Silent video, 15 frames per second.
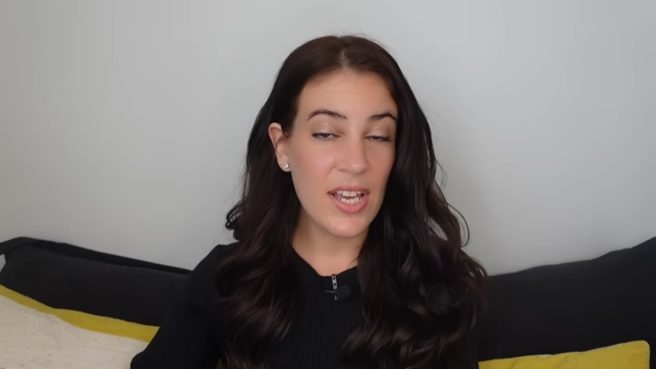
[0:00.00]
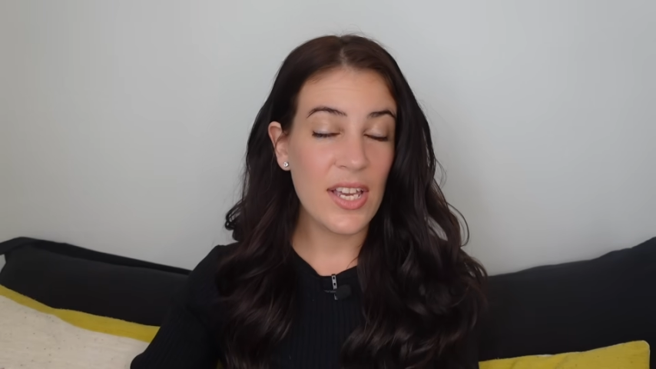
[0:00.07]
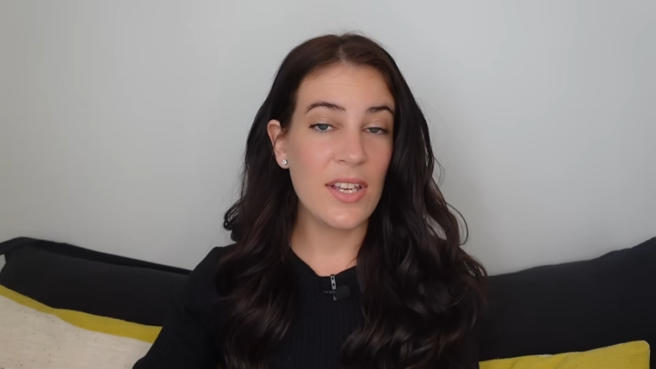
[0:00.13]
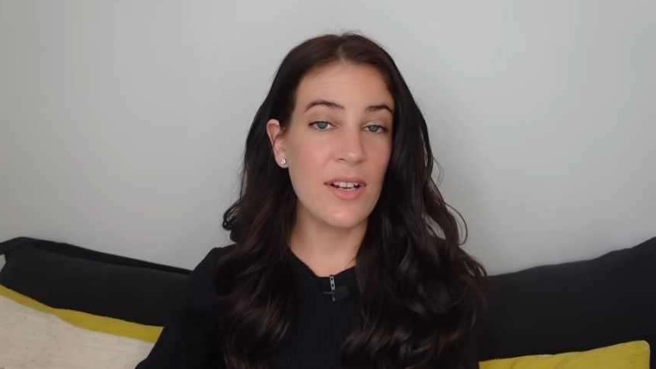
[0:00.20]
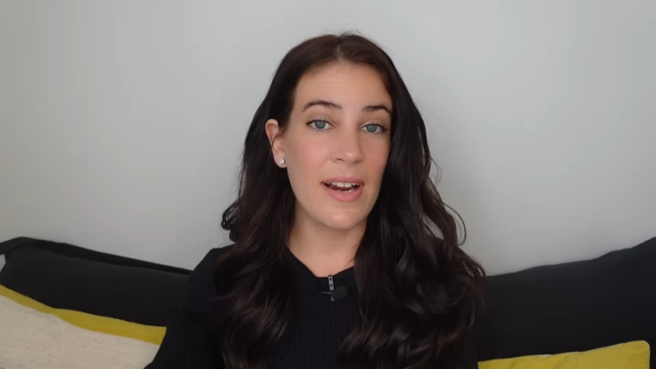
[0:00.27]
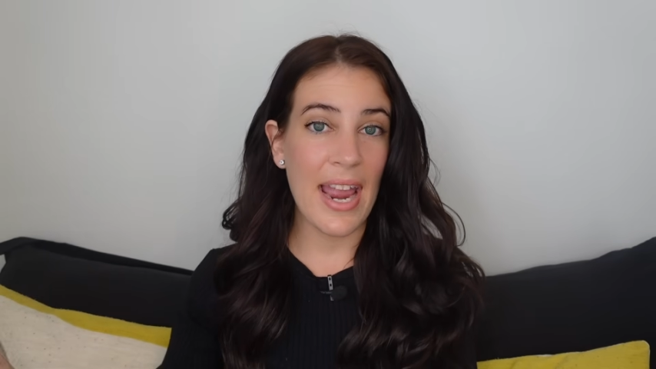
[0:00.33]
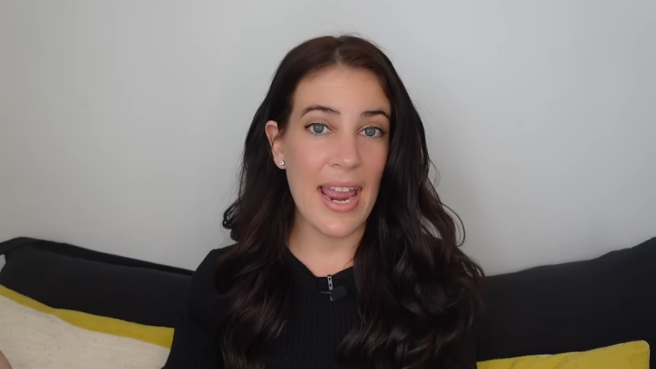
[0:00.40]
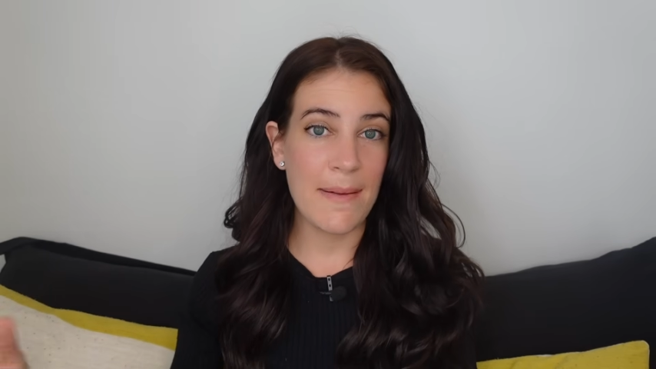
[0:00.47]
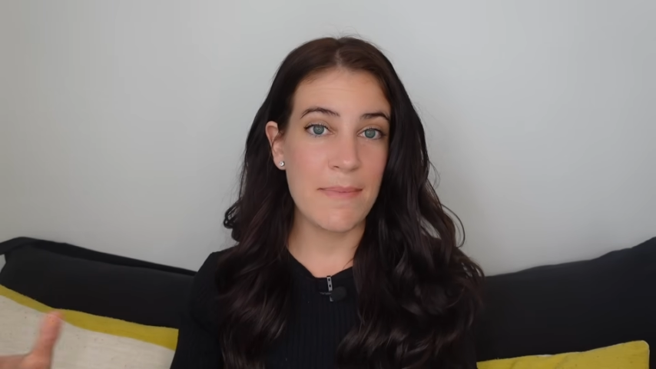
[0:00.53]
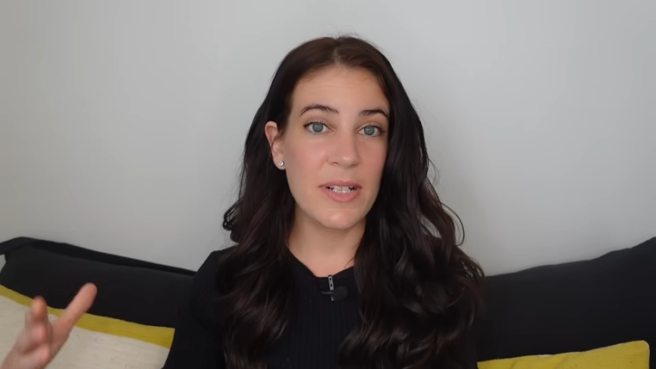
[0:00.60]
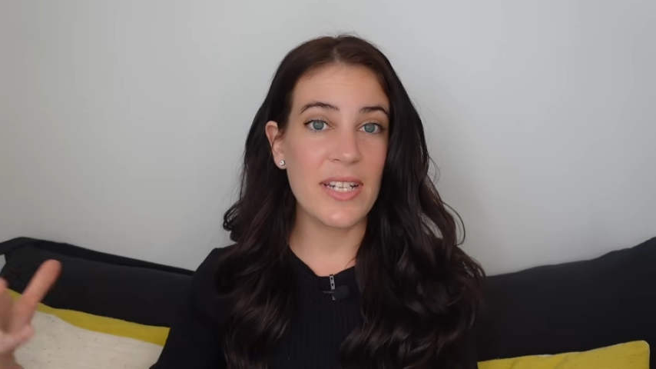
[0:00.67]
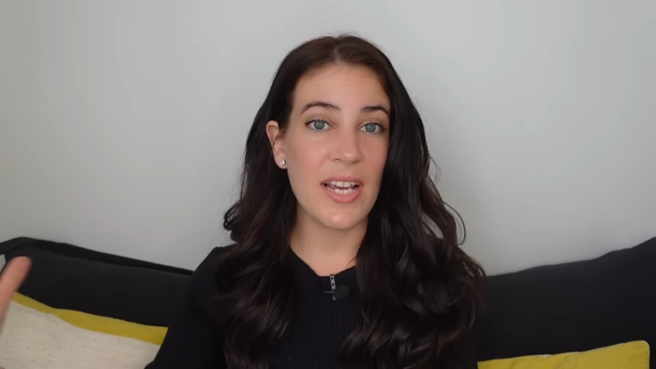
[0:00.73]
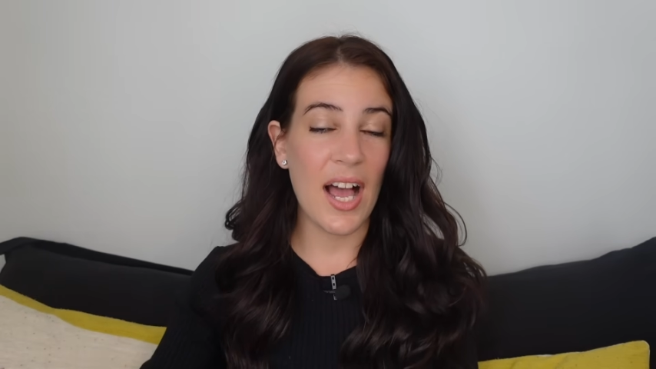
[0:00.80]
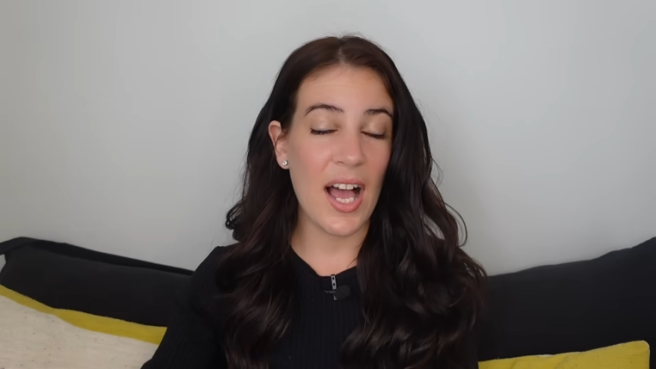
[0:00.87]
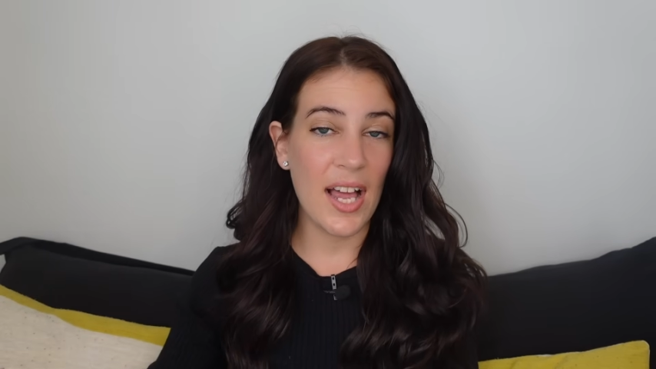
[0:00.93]
you're able
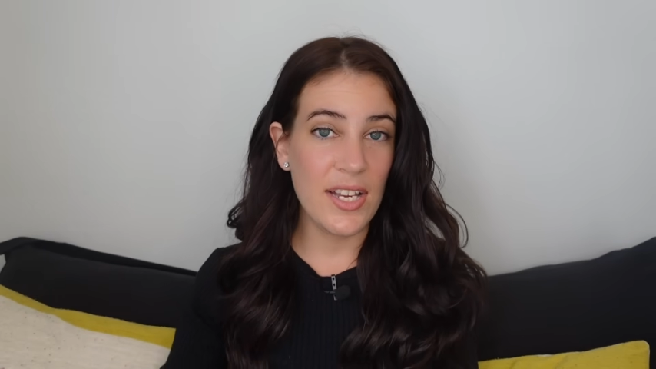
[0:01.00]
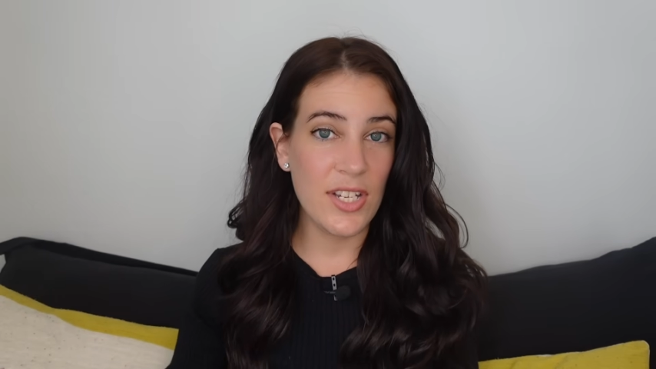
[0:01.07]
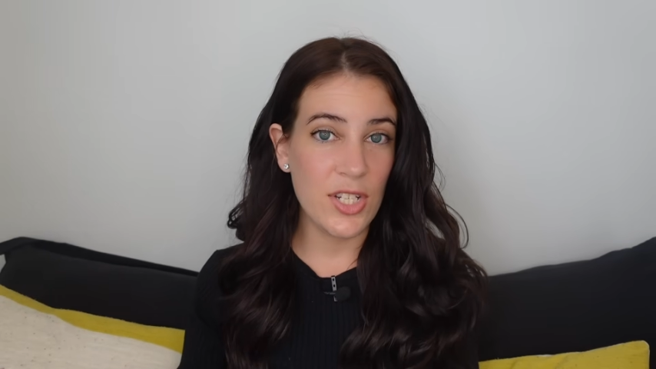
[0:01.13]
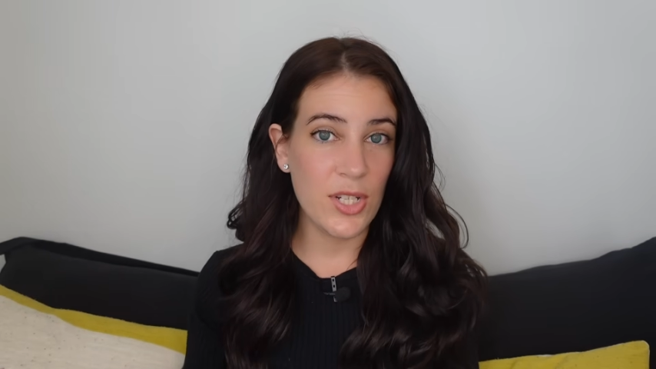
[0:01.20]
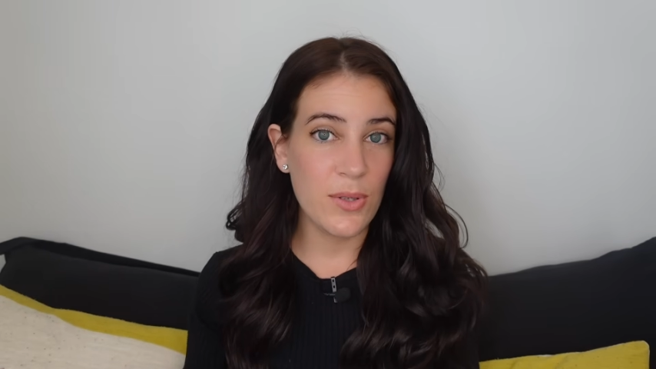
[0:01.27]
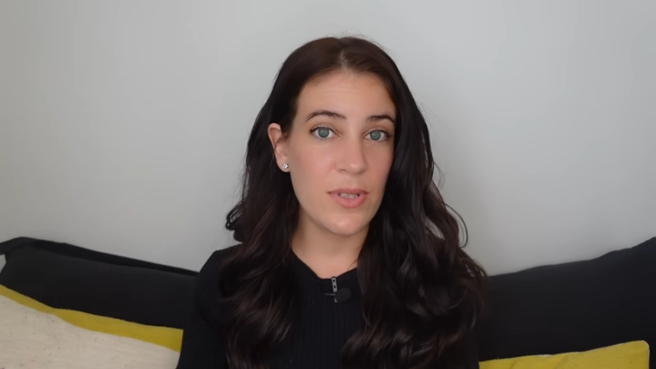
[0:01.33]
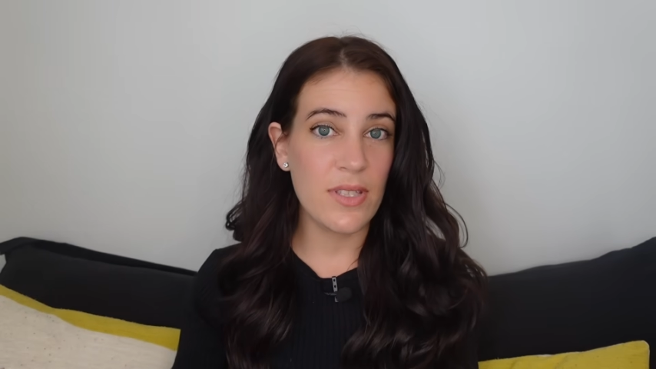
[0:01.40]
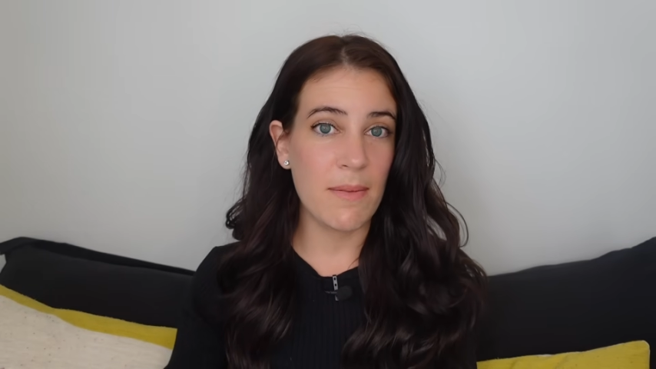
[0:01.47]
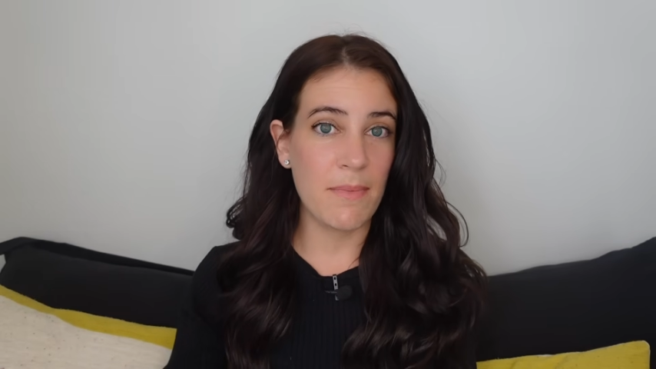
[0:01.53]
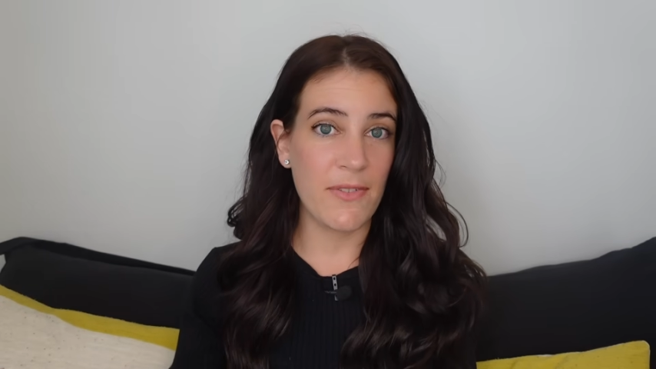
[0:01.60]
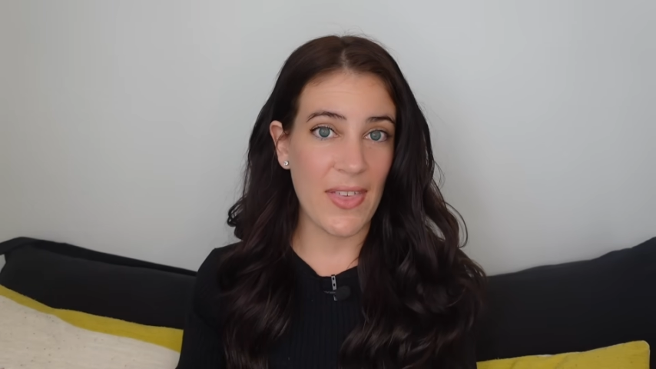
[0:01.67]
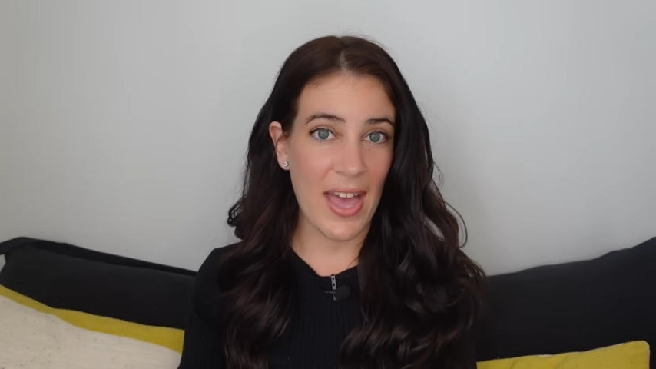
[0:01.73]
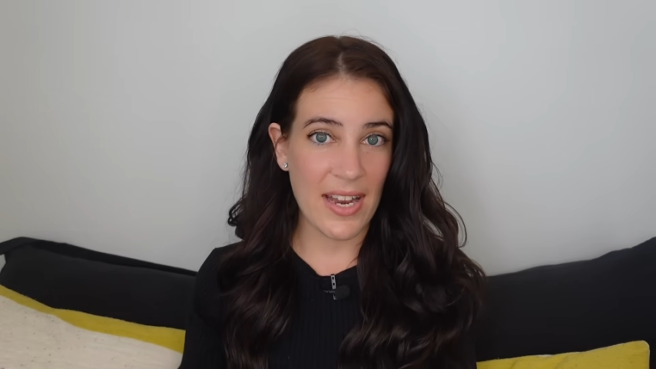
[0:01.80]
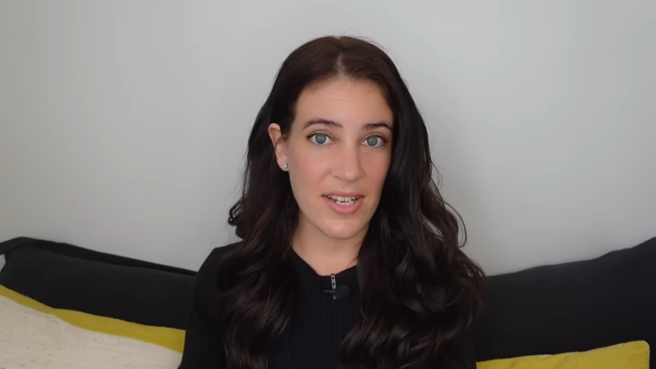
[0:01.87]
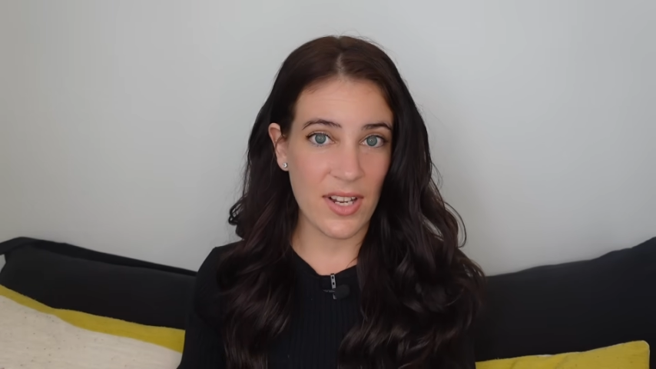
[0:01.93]
to undo some of
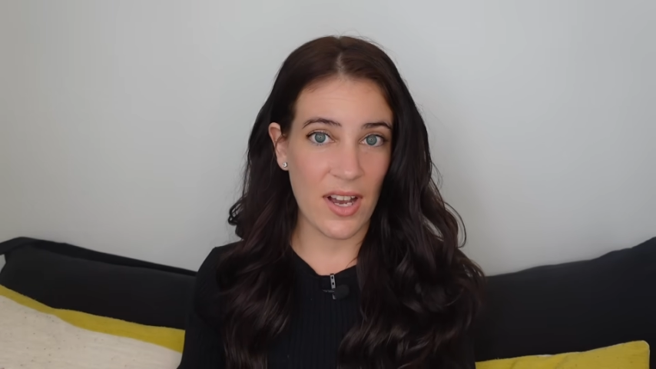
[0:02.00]
that